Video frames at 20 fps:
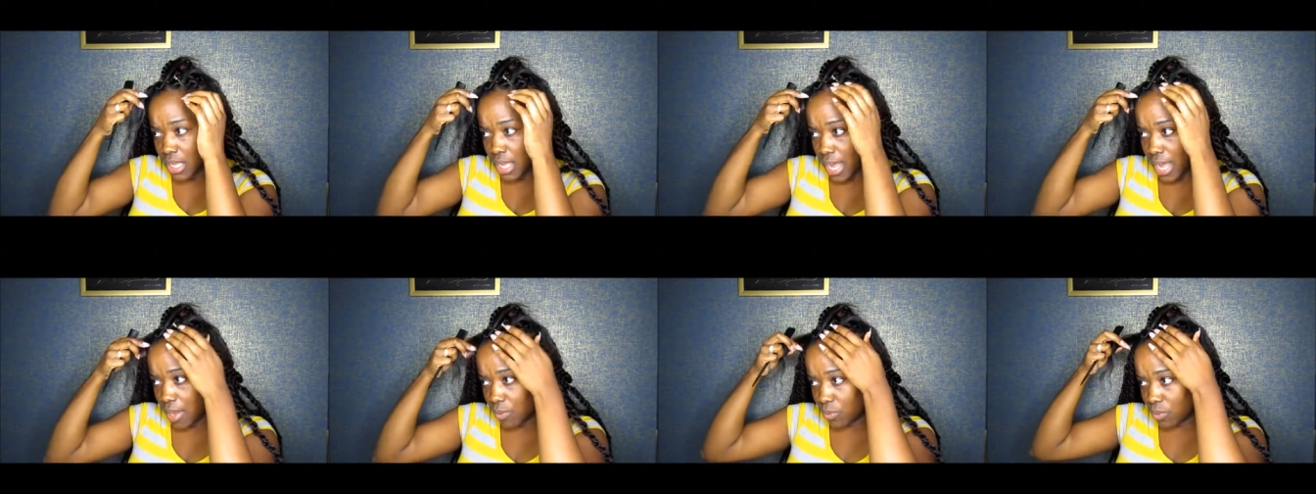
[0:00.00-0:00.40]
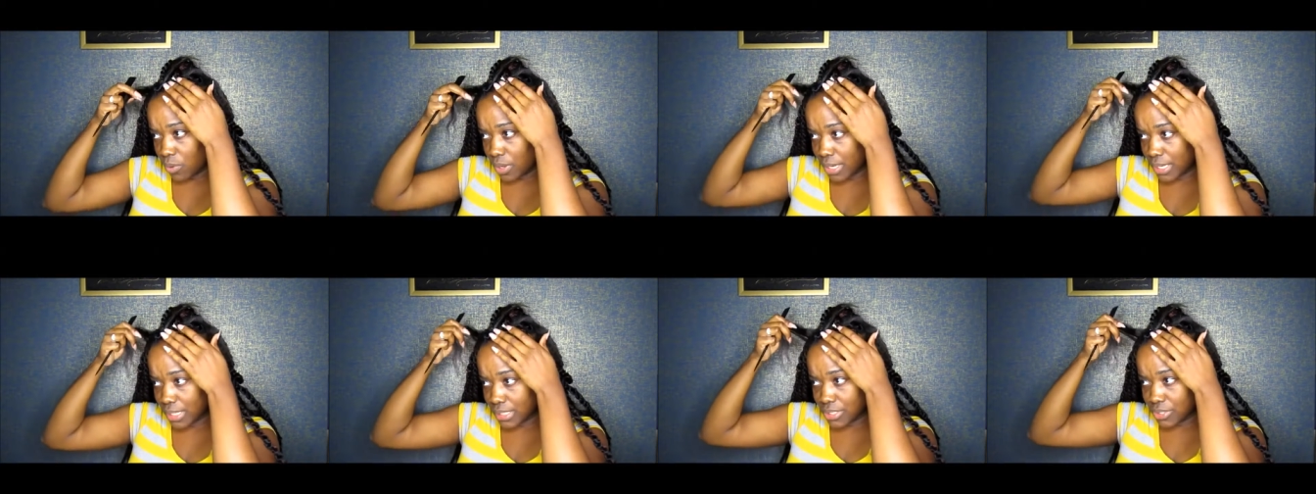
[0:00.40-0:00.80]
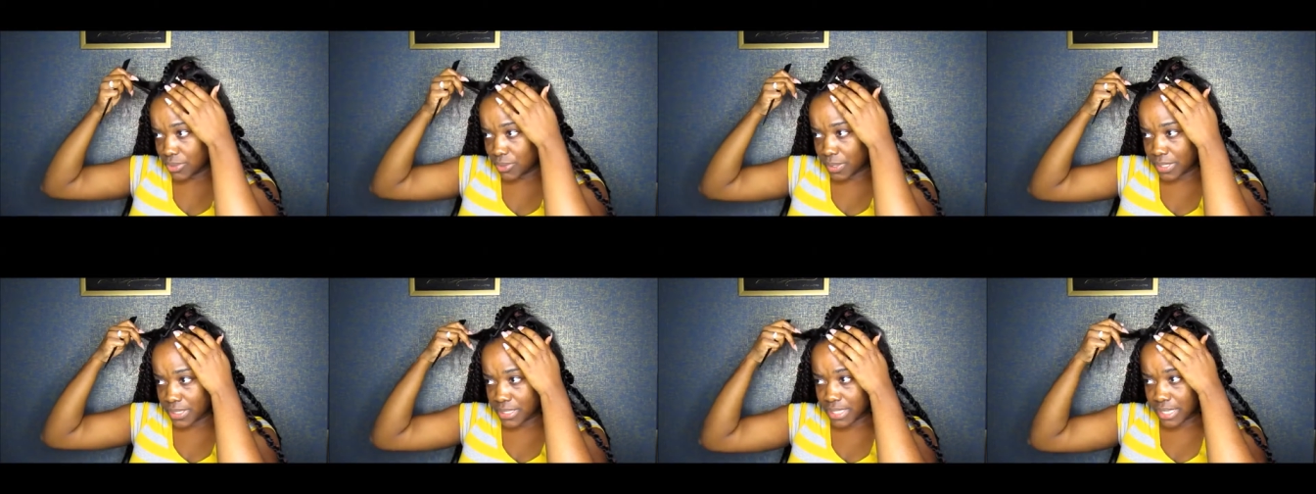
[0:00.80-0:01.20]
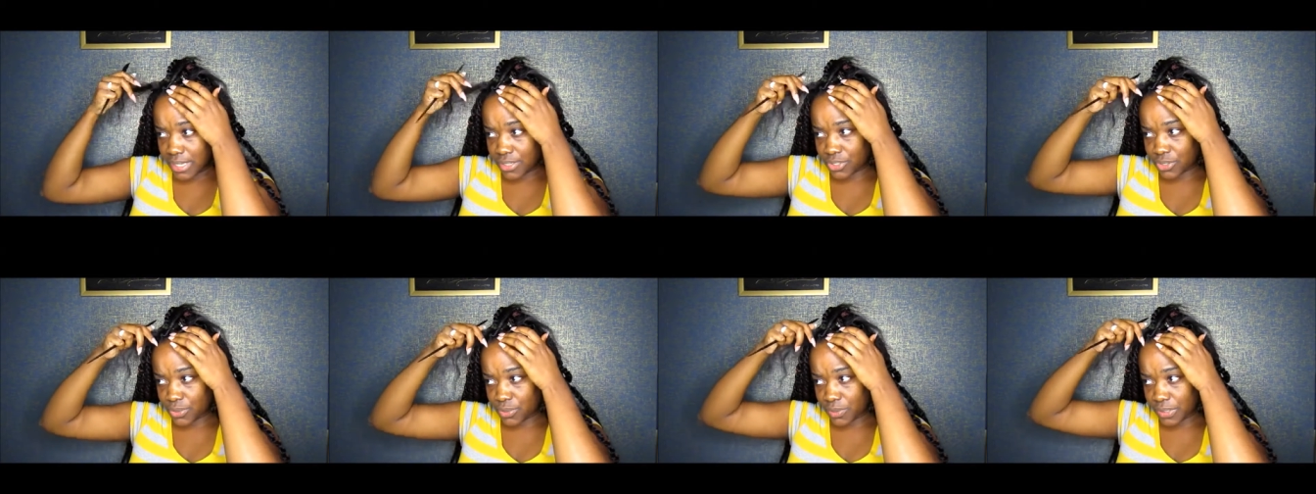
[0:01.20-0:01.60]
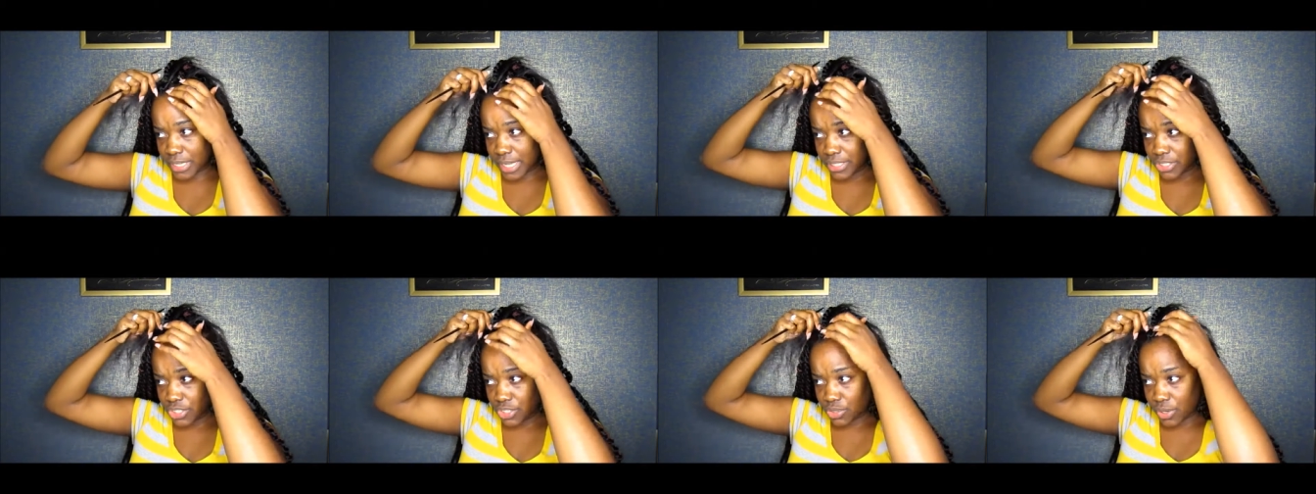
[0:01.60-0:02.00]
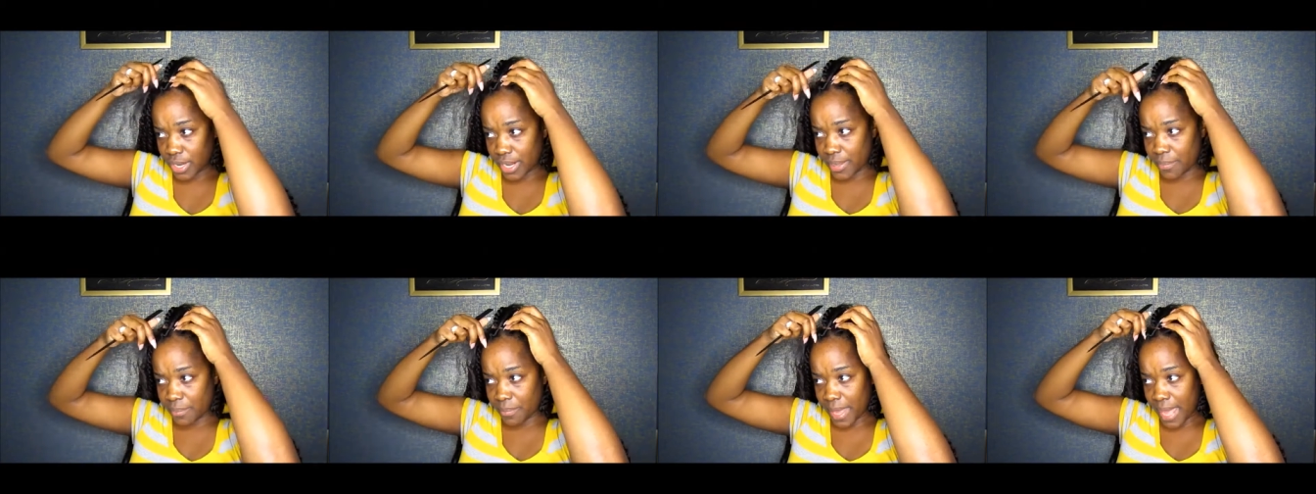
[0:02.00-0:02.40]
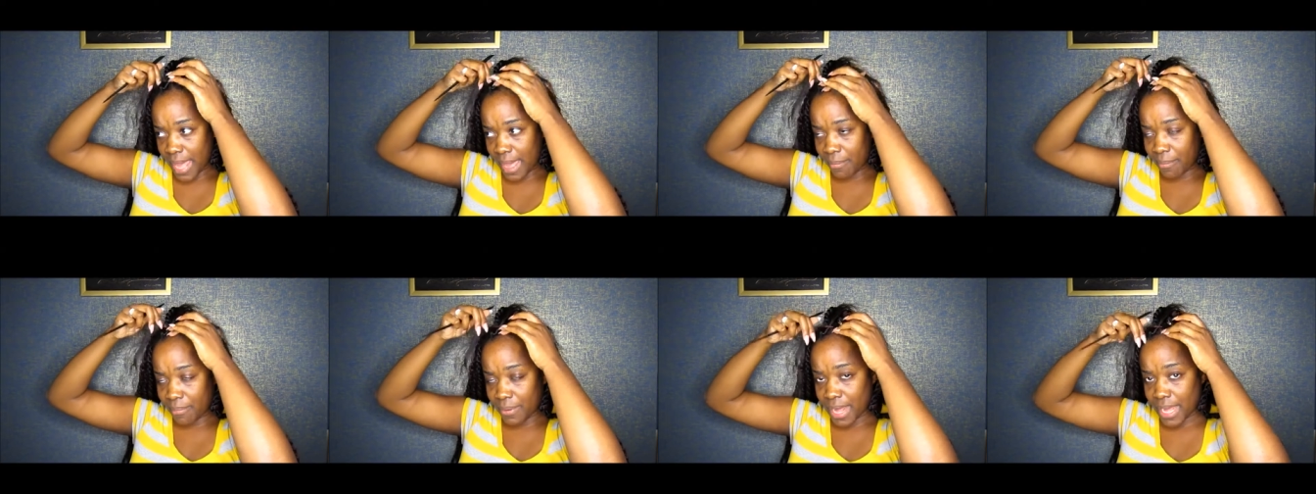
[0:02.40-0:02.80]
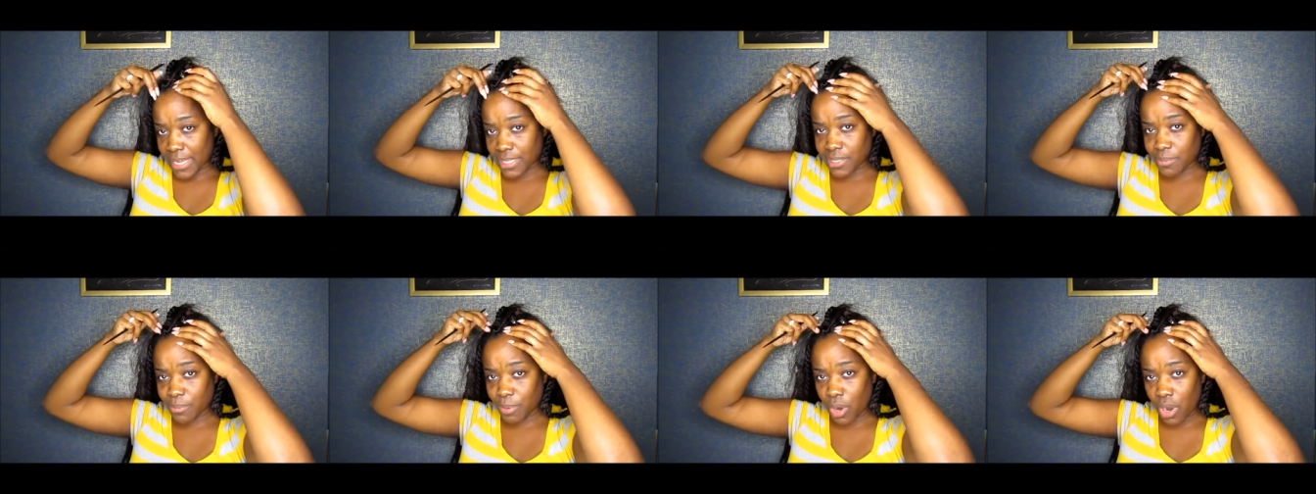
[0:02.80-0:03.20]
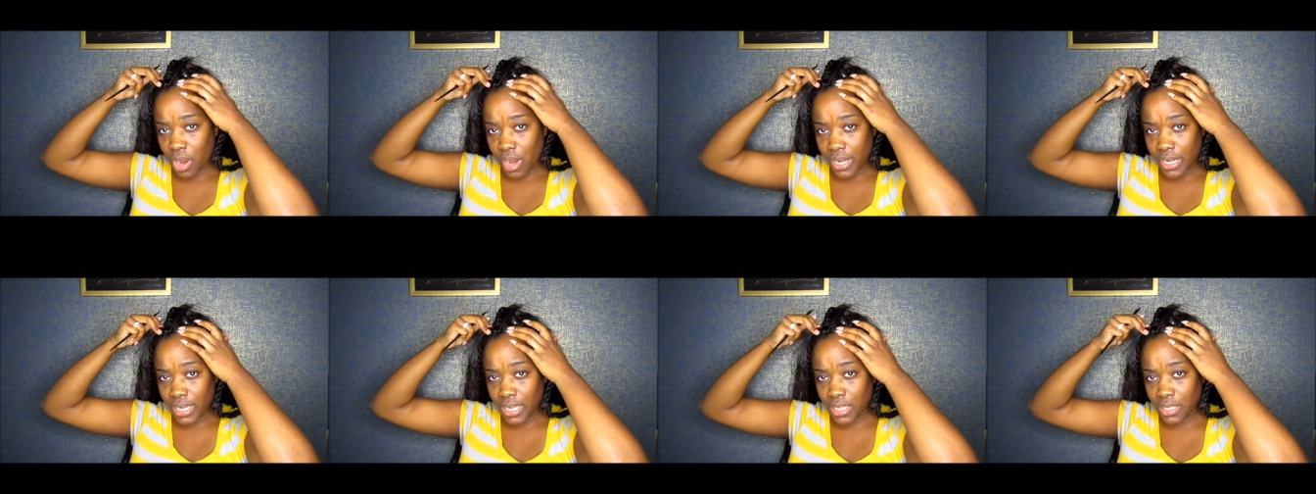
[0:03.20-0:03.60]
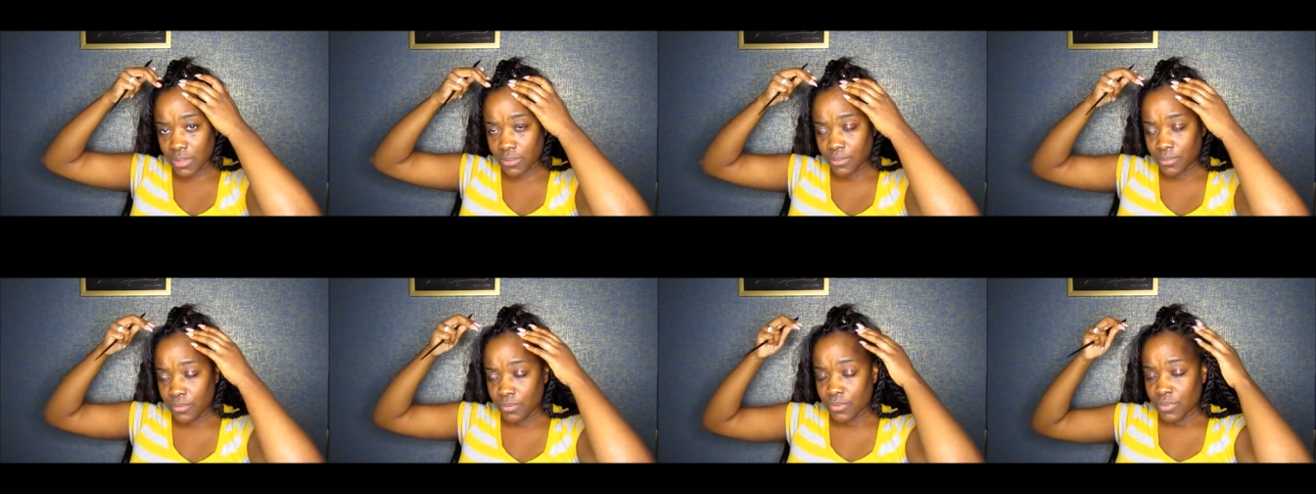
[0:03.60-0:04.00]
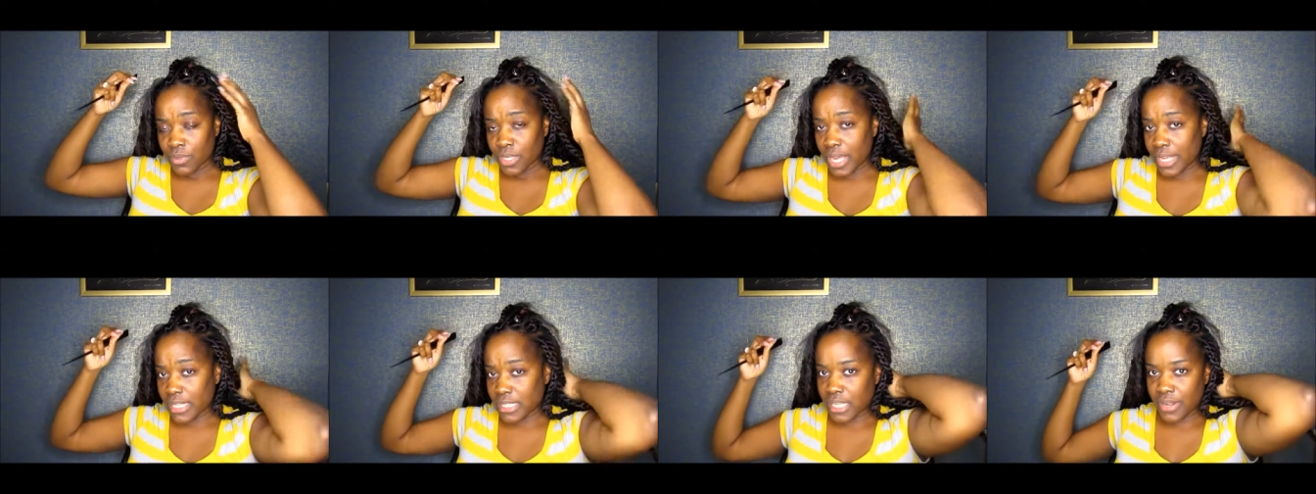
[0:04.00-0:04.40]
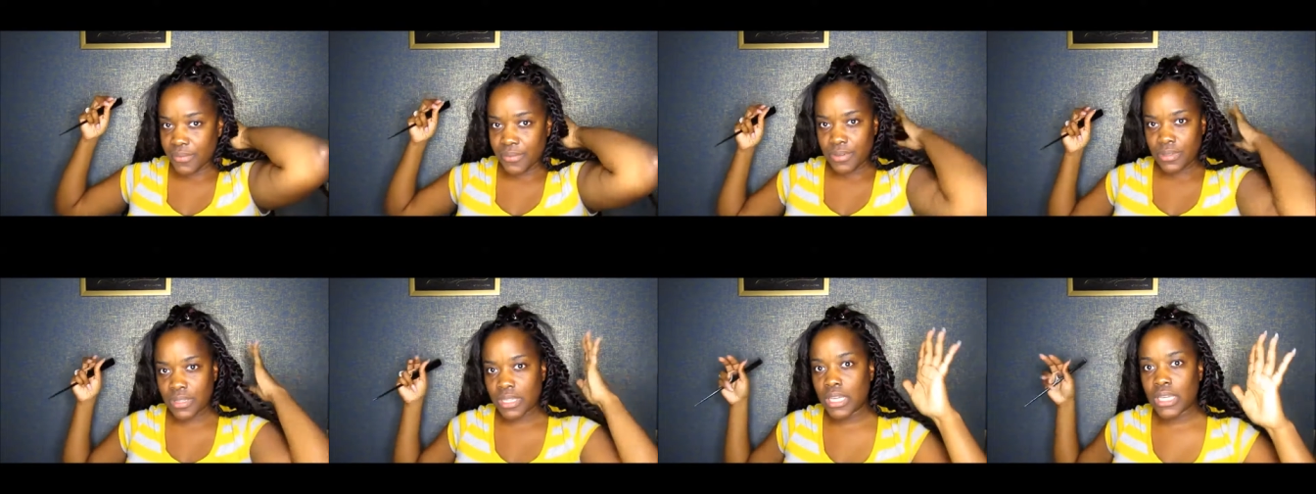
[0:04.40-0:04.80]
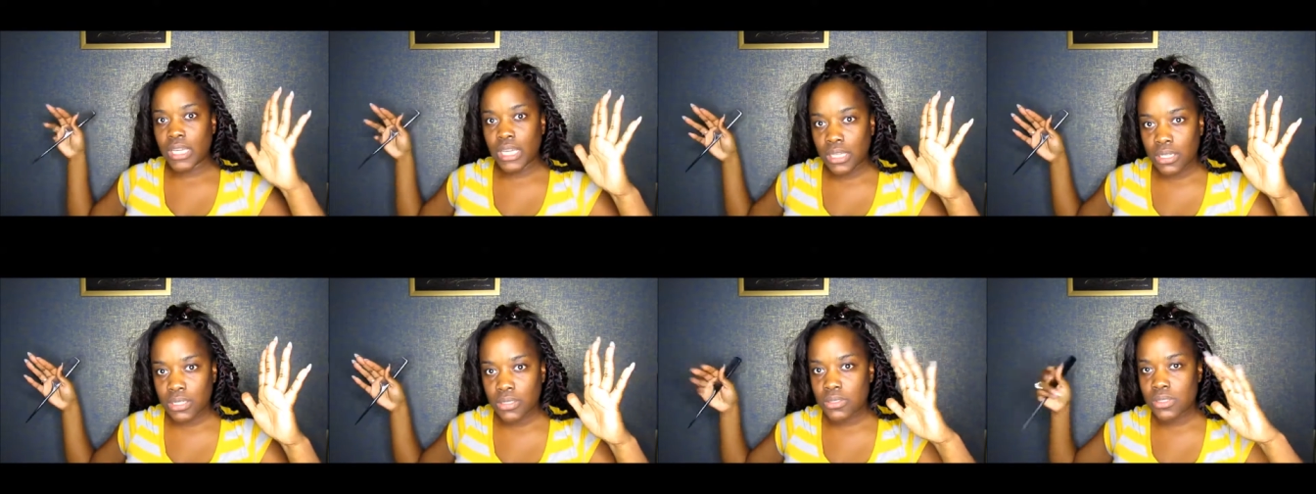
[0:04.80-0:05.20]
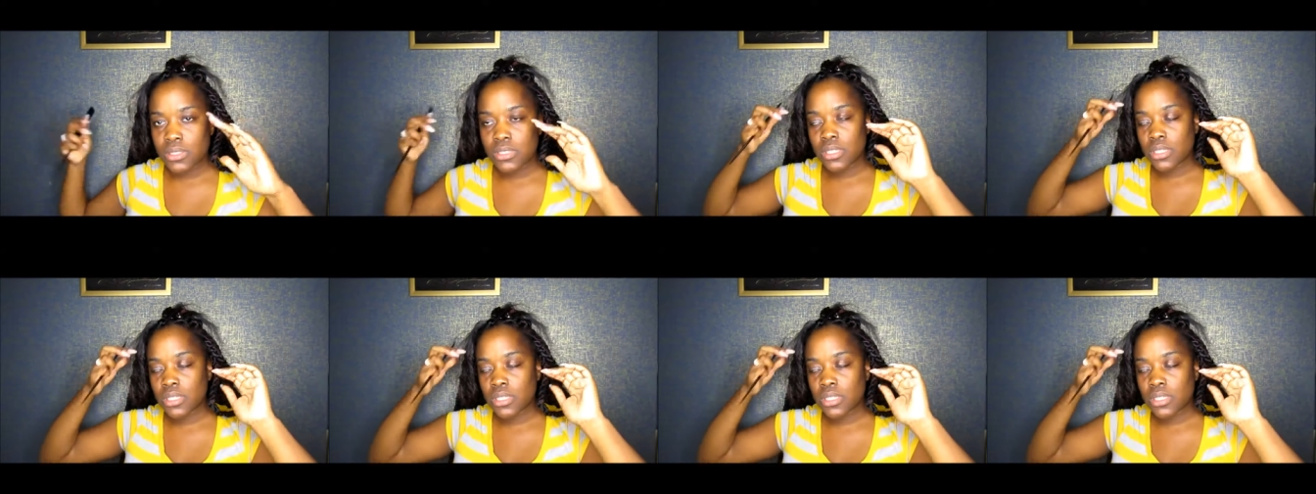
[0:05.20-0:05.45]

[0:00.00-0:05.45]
I wanted to, instead of doing like straight back box parting as everything else,